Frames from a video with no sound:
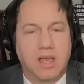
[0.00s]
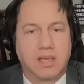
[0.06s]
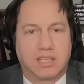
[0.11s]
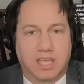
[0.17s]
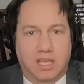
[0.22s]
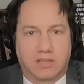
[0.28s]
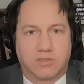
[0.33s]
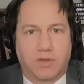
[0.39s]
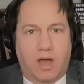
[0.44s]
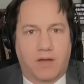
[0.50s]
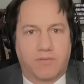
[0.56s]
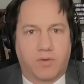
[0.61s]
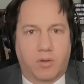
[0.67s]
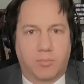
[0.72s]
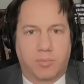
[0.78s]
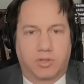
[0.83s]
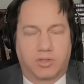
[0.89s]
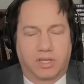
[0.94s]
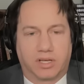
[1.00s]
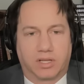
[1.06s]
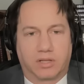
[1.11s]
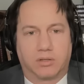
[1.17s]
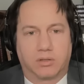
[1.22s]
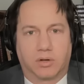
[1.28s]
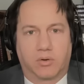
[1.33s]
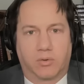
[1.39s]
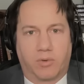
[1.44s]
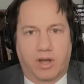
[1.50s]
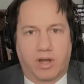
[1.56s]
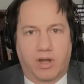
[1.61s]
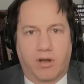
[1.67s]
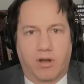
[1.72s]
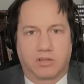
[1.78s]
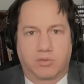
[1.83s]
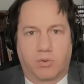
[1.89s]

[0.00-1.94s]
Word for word: kicked off her political career,